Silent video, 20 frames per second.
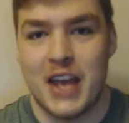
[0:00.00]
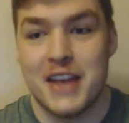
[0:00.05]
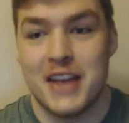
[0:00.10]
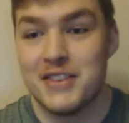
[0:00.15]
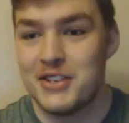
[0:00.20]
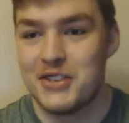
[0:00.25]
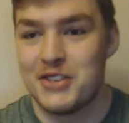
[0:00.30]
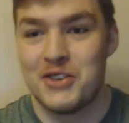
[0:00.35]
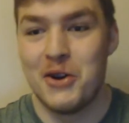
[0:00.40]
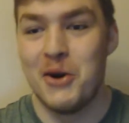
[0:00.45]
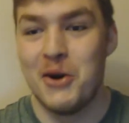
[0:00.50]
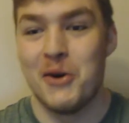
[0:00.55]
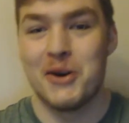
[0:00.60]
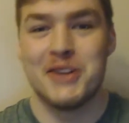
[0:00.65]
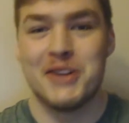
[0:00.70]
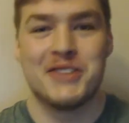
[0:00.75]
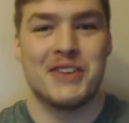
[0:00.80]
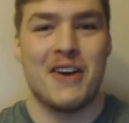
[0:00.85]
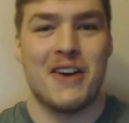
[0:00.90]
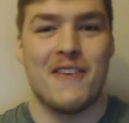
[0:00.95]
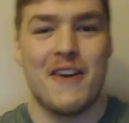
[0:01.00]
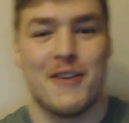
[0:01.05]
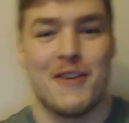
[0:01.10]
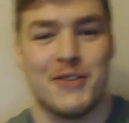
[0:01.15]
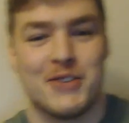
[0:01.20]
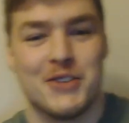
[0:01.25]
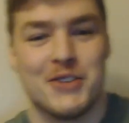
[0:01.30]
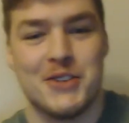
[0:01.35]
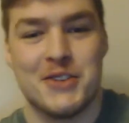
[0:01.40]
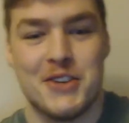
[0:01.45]
intense stories I've
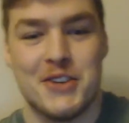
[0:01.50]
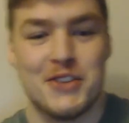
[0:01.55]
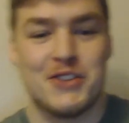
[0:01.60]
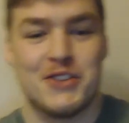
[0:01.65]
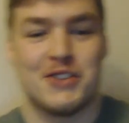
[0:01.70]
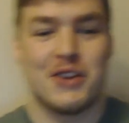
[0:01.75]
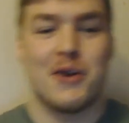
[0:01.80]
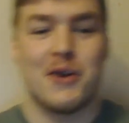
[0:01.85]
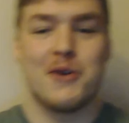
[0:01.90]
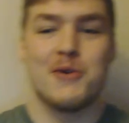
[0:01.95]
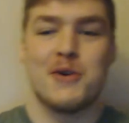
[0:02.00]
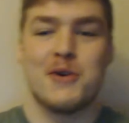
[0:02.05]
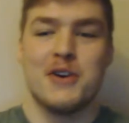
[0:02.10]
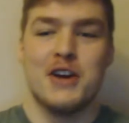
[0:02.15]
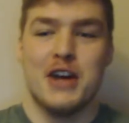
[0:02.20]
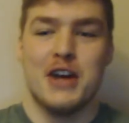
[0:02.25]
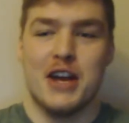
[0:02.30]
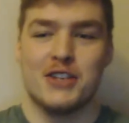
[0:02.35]
ever seen it's so